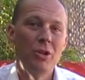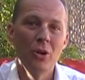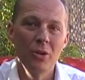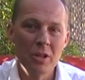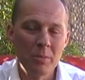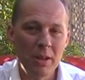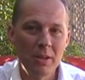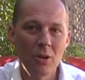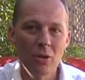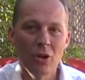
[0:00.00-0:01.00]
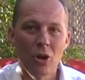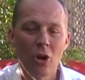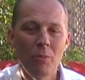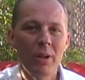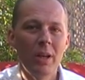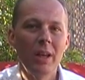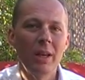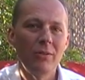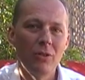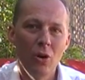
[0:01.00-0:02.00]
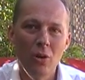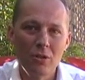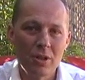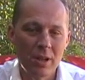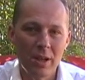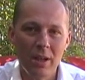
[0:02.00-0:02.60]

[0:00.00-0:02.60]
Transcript: johnsmith.com. If not,